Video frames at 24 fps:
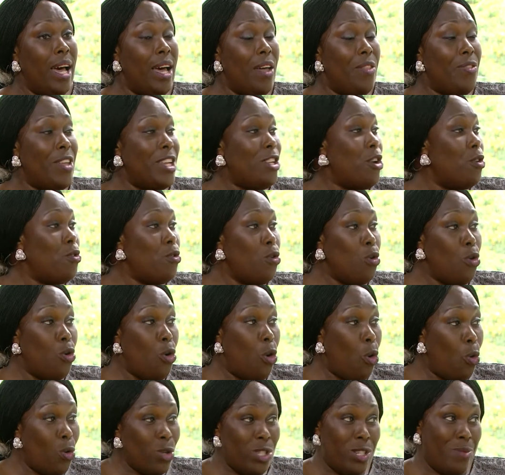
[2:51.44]
they don't
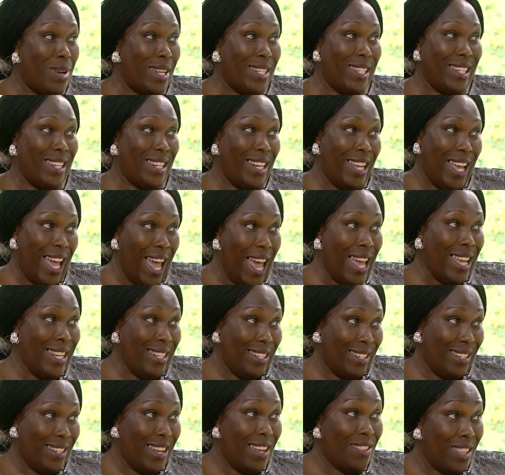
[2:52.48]
automatically
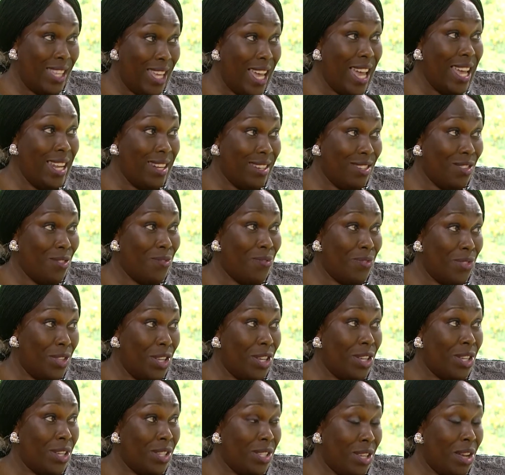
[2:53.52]
end at the end of
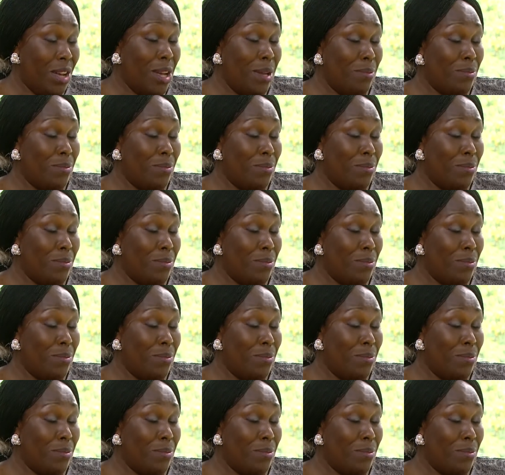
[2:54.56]
the time